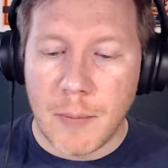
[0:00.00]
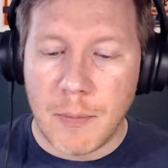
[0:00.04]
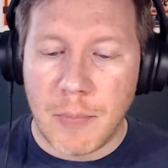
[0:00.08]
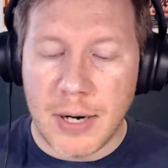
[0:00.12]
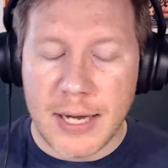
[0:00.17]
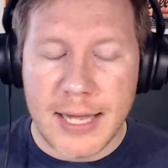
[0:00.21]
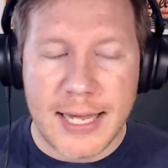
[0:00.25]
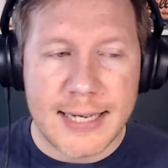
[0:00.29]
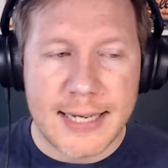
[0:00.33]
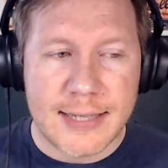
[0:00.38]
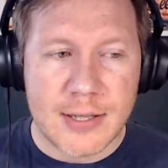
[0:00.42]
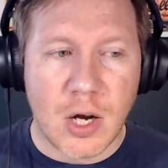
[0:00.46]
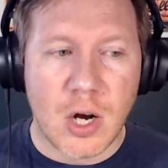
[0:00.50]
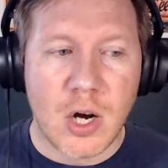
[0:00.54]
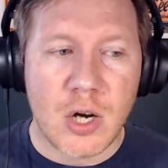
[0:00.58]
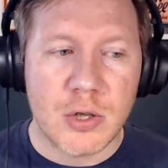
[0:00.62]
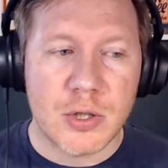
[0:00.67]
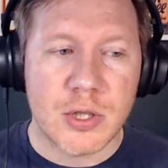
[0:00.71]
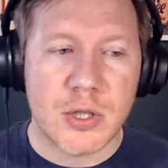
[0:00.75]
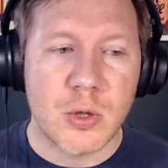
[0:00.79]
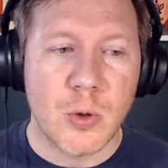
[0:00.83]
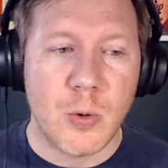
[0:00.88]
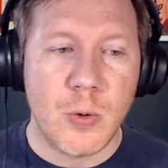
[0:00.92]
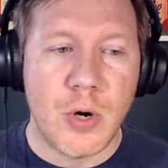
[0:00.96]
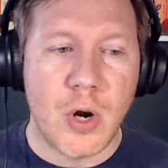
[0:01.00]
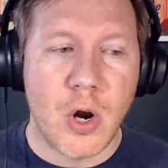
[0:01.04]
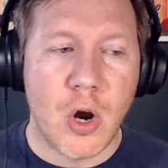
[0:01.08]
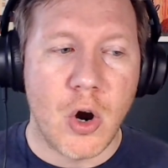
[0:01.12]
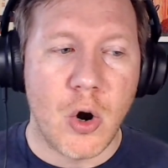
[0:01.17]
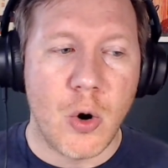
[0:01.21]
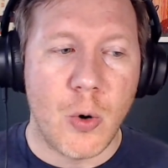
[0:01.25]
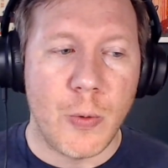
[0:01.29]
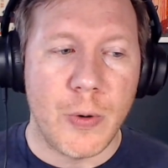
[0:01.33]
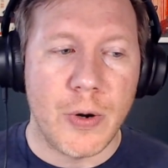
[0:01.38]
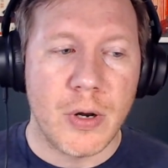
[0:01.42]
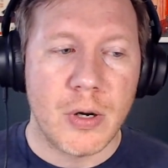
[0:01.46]
but he's also
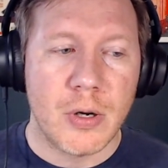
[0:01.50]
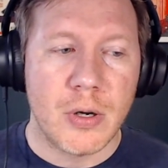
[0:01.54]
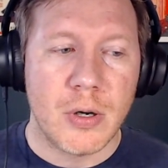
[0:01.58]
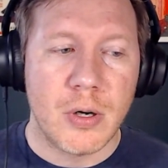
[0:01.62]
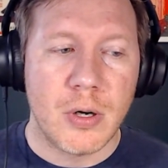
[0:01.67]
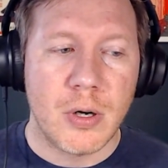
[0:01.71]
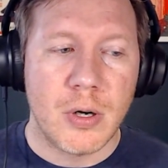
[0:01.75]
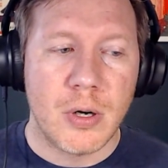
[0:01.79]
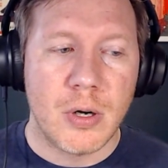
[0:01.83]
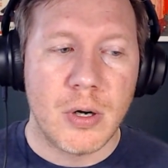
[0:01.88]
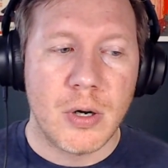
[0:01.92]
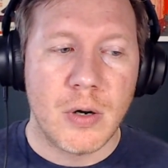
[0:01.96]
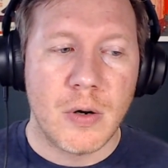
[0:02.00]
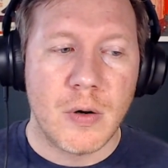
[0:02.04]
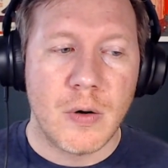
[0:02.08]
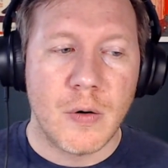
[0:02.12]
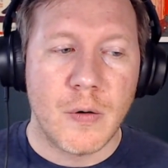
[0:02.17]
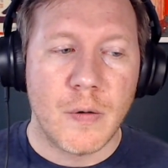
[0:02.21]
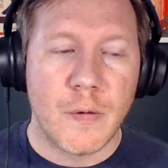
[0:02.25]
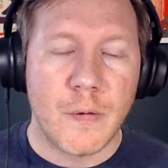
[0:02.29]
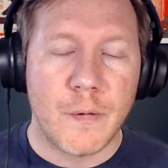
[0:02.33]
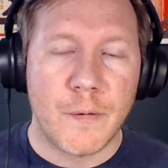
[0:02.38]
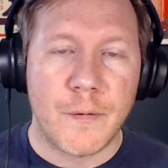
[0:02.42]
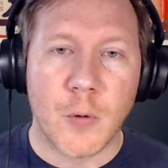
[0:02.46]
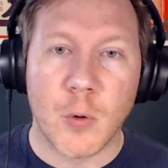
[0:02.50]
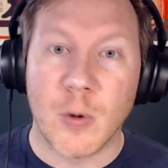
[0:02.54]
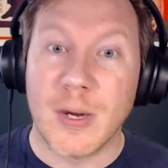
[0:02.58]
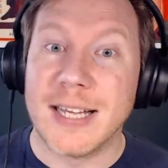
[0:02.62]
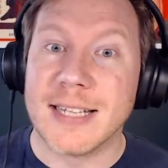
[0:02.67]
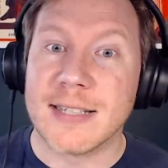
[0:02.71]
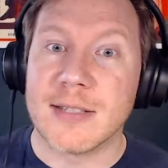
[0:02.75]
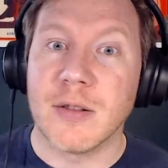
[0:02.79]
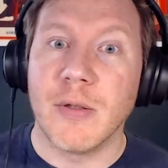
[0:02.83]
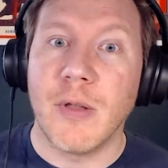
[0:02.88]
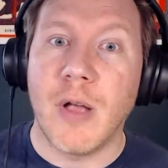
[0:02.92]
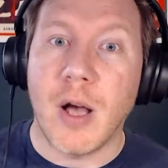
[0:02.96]
known for
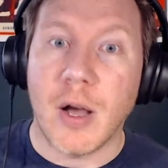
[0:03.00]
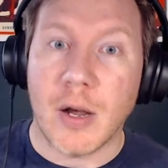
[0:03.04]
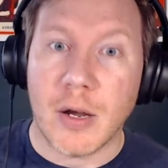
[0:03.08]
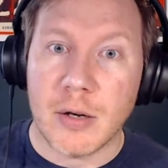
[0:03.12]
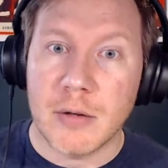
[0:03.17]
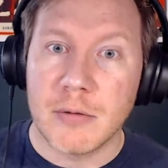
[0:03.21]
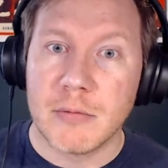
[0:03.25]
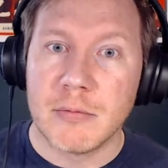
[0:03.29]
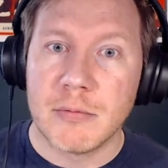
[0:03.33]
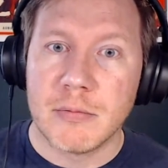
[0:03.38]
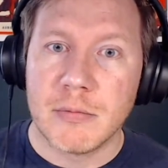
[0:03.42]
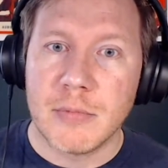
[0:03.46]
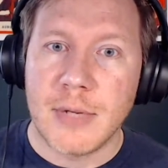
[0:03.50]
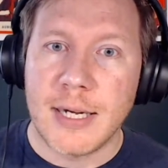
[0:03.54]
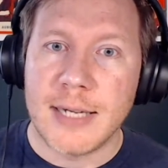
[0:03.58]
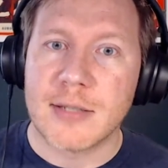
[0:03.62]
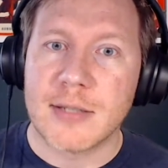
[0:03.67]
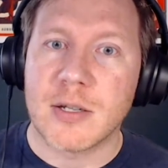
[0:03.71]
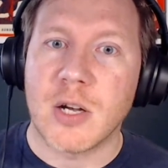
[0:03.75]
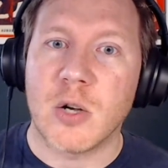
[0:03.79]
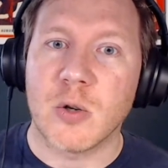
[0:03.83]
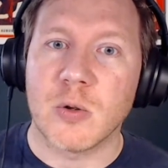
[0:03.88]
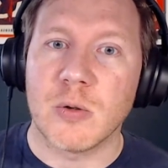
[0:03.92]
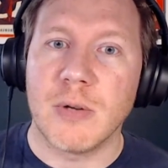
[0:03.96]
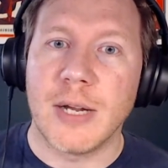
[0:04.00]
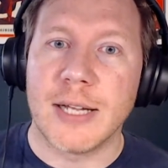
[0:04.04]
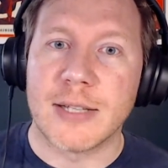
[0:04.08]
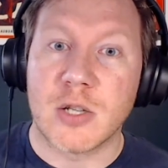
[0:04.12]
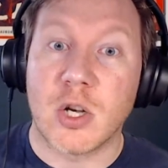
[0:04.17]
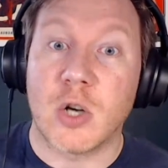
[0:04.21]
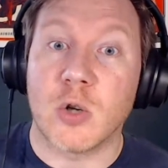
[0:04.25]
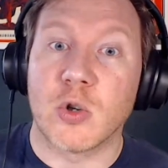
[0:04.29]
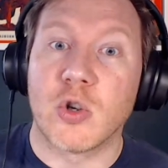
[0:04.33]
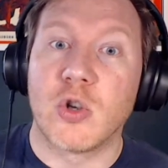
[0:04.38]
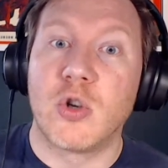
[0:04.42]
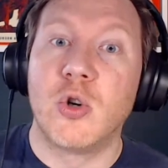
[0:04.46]
his luck. It's
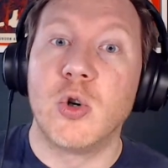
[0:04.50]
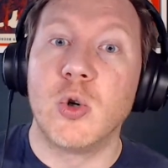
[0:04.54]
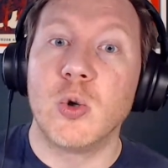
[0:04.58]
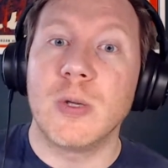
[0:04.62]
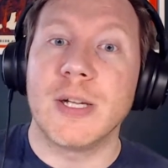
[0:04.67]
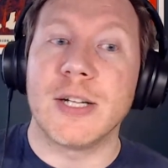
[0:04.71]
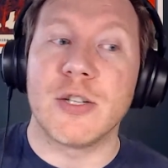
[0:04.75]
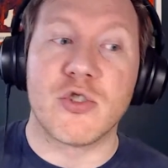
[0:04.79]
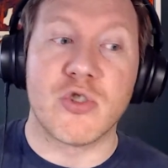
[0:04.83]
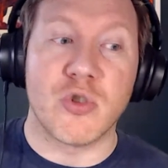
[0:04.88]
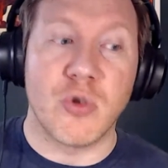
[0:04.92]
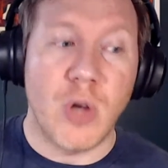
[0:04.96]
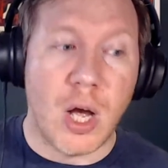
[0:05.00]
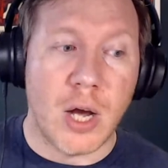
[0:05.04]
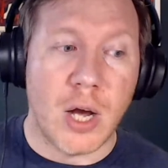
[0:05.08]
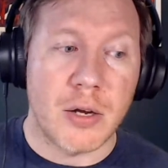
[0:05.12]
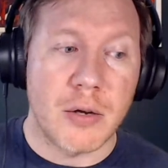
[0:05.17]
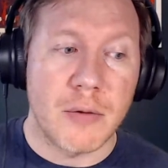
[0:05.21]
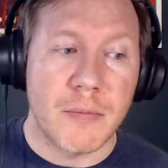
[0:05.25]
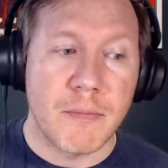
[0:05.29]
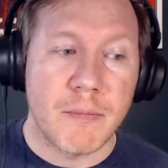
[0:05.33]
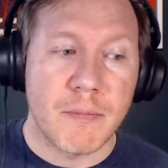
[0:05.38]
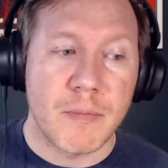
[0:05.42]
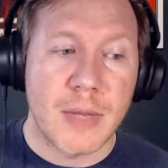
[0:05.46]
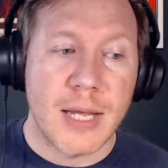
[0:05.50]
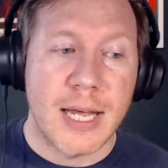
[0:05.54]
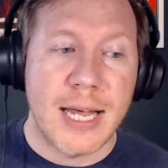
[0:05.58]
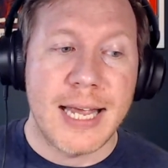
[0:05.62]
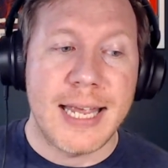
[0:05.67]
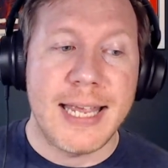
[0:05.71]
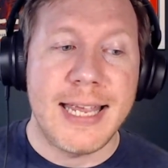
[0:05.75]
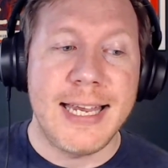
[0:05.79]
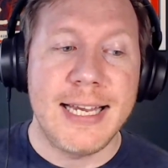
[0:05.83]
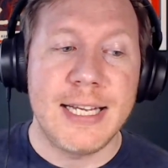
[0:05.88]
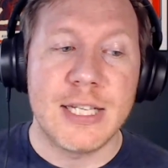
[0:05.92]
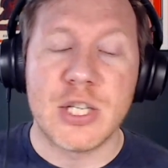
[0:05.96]
called Coolidge luck.
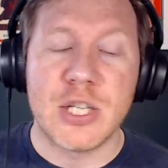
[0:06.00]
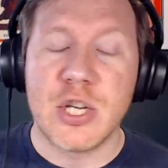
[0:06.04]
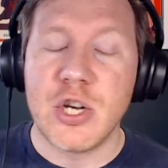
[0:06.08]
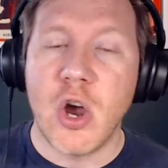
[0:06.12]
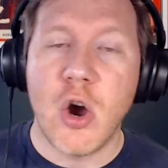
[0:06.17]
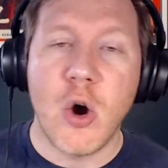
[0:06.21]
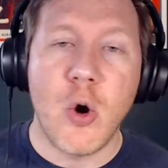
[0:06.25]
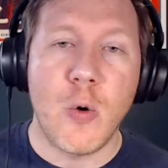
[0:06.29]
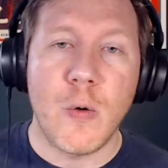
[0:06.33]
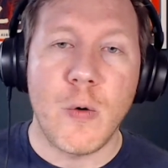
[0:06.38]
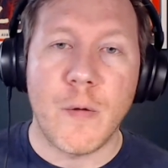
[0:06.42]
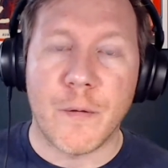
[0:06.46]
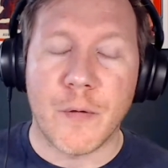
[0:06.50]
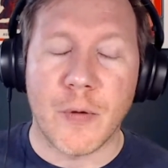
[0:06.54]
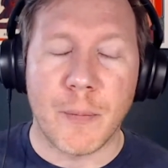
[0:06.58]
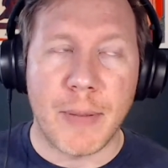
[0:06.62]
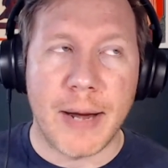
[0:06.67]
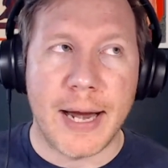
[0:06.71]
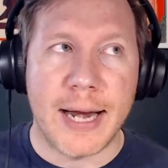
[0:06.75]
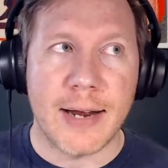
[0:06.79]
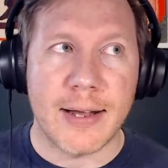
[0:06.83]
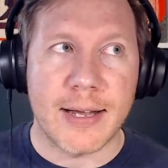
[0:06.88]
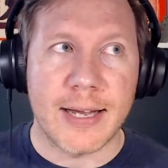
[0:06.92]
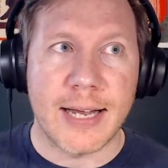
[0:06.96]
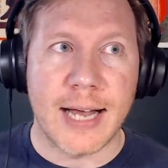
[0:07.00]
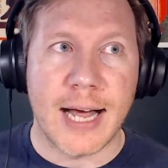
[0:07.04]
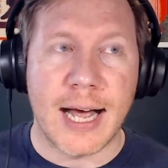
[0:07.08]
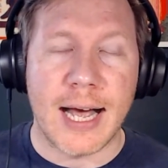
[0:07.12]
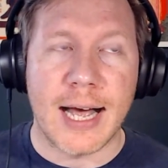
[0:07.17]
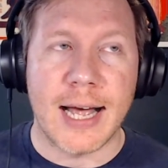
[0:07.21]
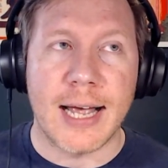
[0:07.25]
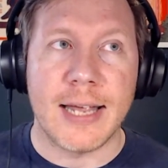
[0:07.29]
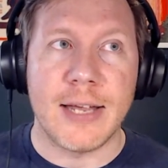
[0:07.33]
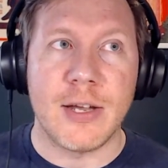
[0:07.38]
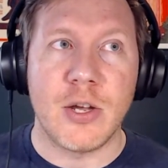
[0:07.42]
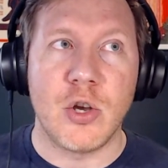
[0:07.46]
He's known for being a
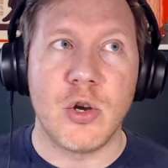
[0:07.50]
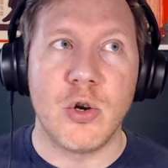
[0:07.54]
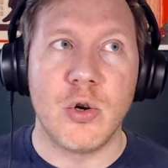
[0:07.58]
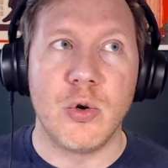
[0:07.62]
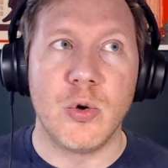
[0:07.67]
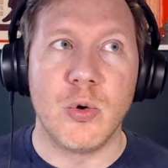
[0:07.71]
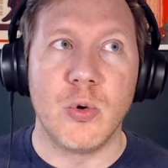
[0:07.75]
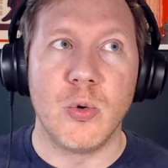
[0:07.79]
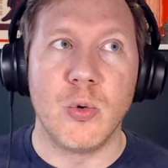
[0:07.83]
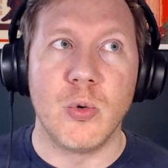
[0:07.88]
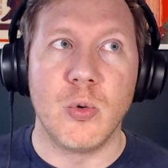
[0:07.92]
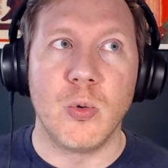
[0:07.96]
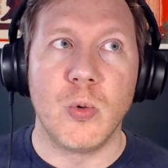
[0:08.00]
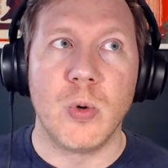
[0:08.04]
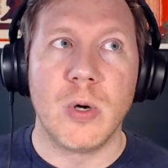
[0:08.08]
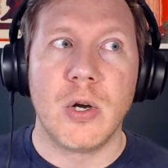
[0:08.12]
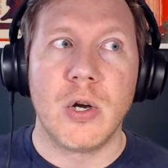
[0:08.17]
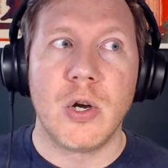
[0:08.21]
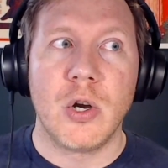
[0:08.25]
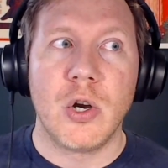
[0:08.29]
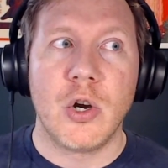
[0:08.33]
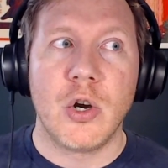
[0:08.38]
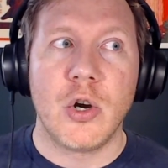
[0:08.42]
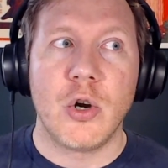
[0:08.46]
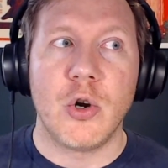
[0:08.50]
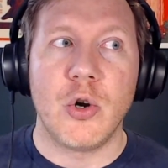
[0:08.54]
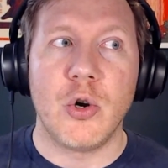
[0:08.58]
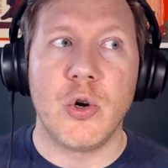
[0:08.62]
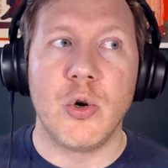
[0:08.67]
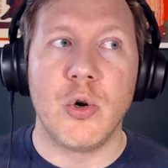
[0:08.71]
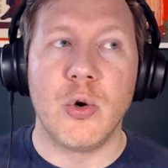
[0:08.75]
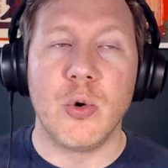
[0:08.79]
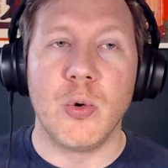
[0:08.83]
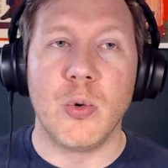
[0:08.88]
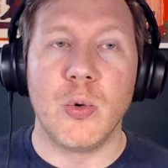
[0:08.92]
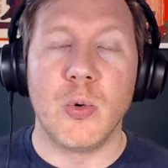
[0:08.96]
guy
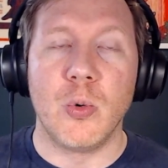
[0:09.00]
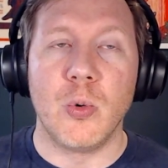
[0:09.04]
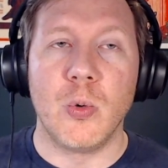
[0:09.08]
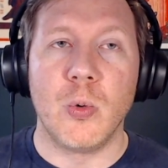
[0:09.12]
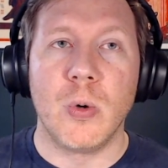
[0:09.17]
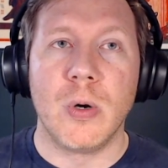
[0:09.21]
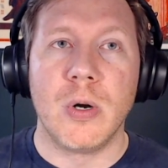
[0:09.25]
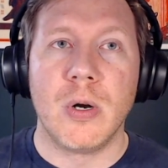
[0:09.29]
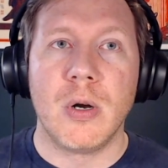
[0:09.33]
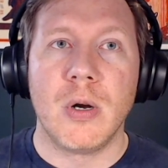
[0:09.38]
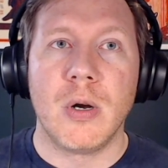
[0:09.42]
who